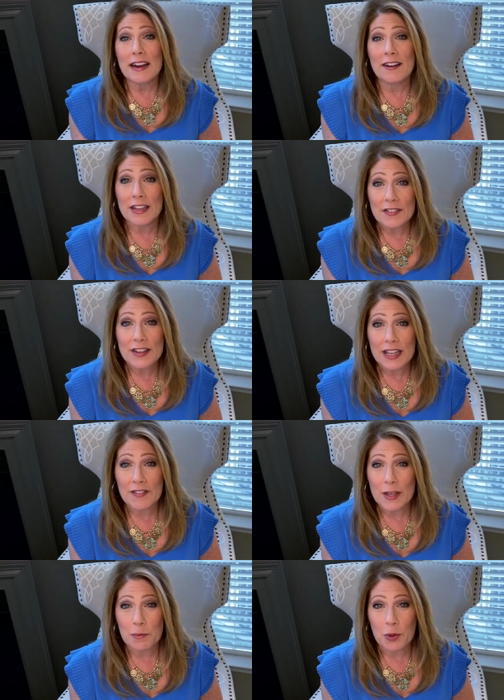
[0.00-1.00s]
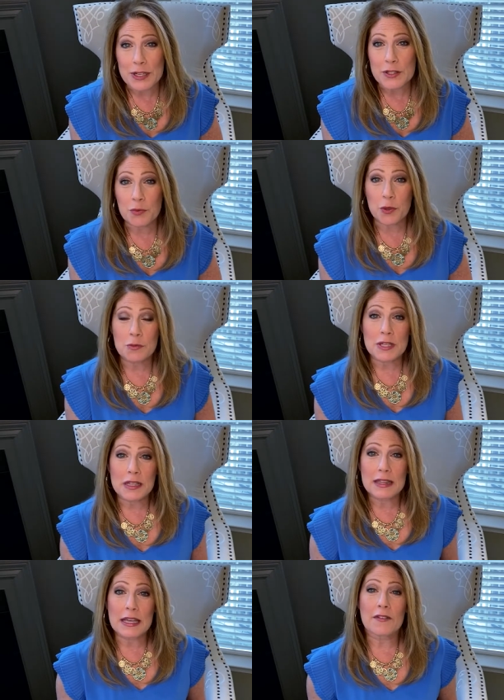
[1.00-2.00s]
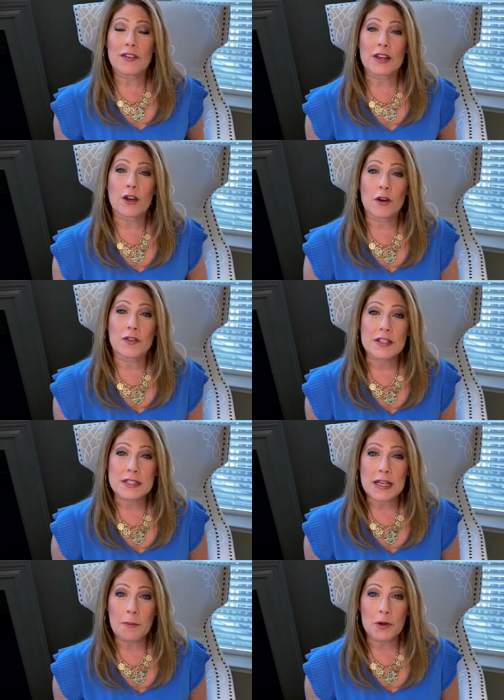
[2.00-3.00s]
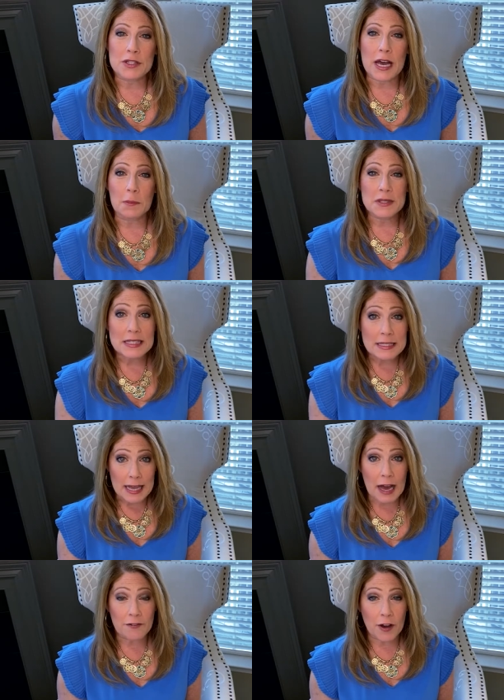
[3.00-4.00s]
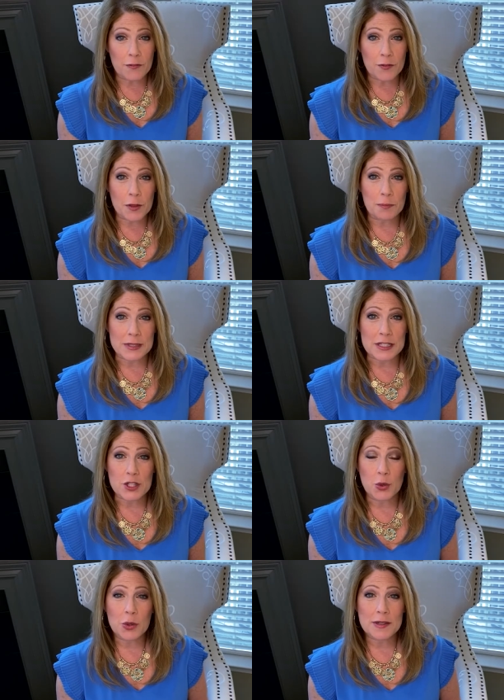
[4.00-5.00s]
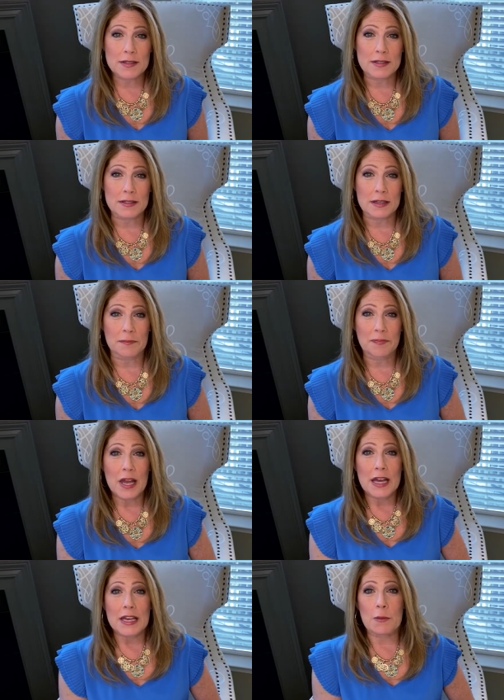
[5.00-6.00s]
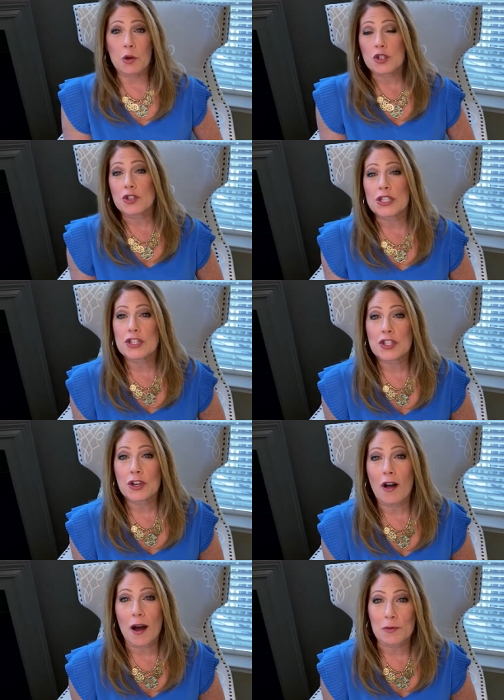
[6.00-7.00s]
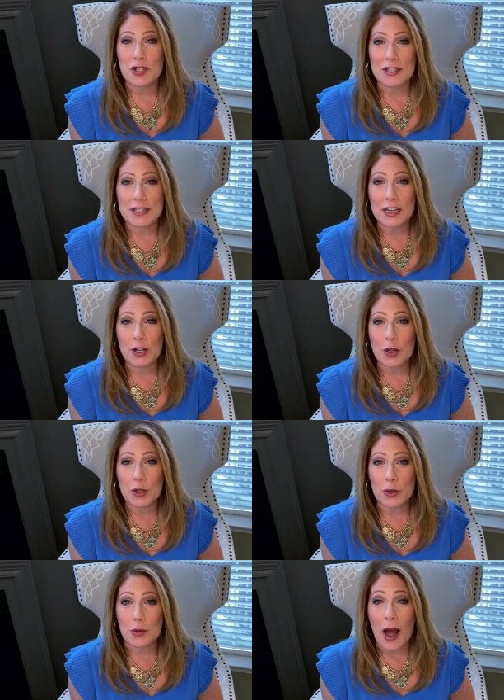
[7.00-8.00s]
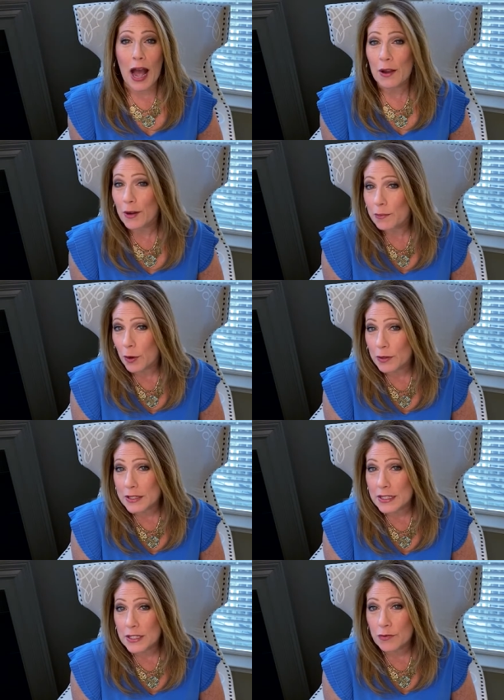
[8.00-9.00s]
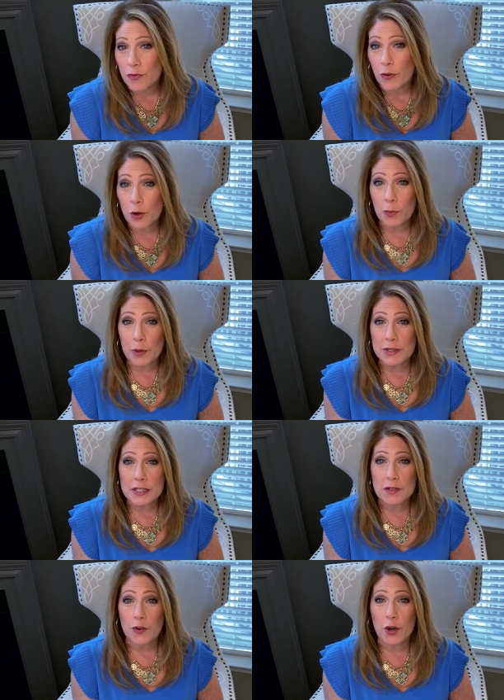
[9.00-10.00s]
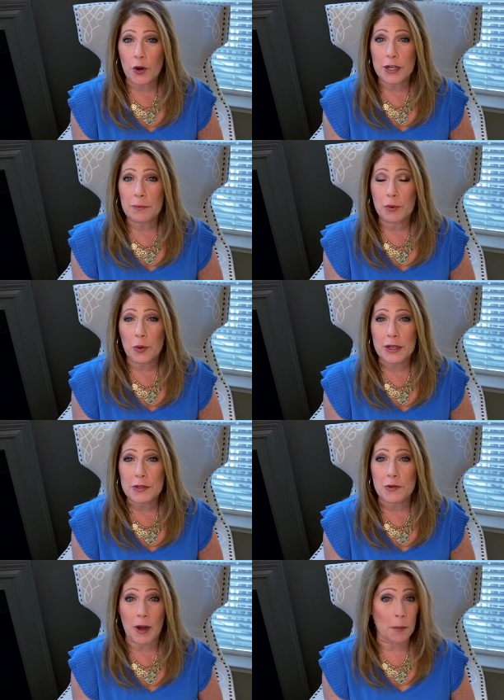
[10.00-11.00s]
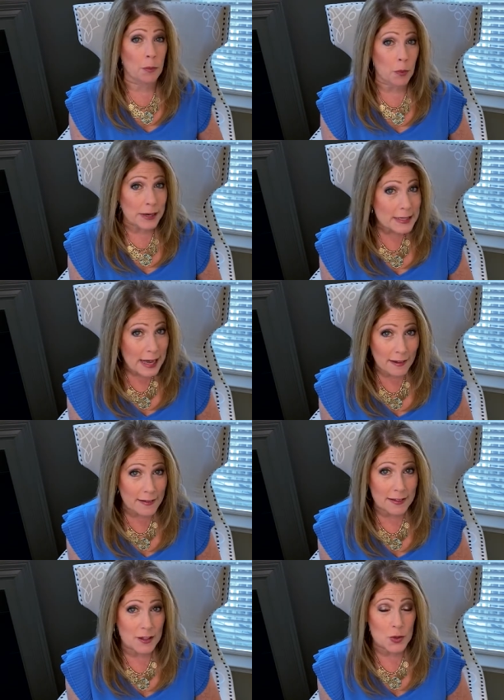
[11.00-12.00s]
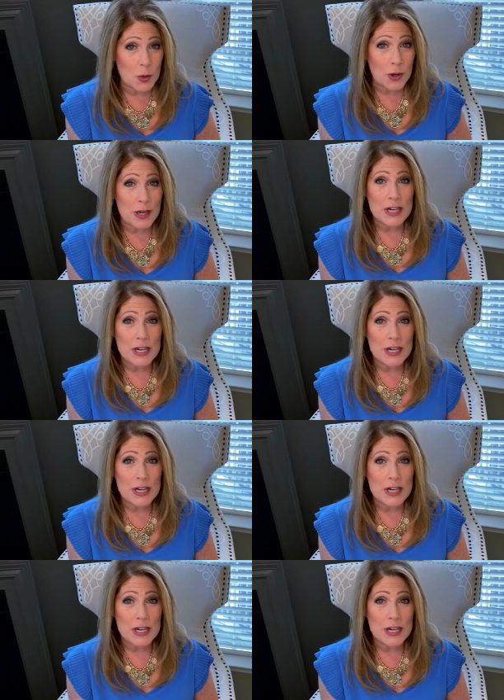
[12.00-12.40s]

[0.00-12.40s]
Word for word: are even giving employees a room to live in over the summer to help staff up for the busy tourist season. Now, more traditional options include hiring bonuses, referral bonuses for current employees who help bring talent in the door,